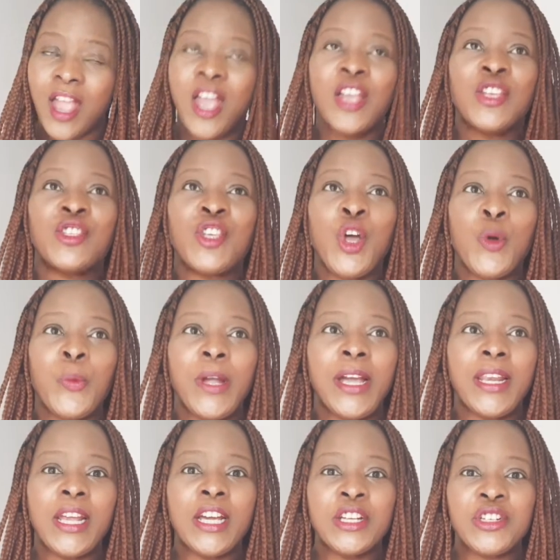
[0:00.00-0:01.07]
So we're going
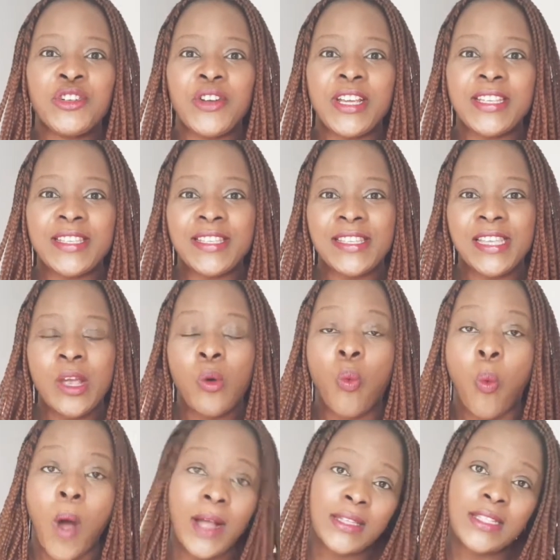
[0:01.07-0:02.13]
to address
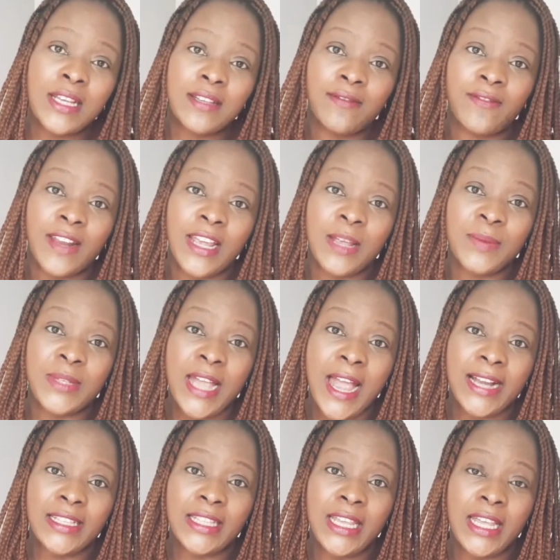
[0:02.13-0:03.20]
what inflamed
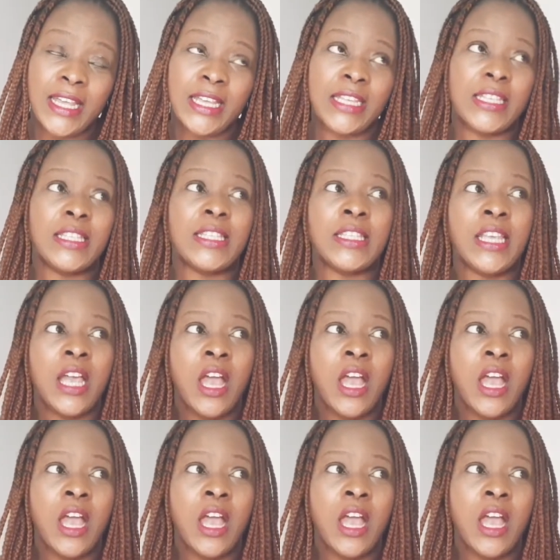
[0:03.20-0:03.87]
acne is,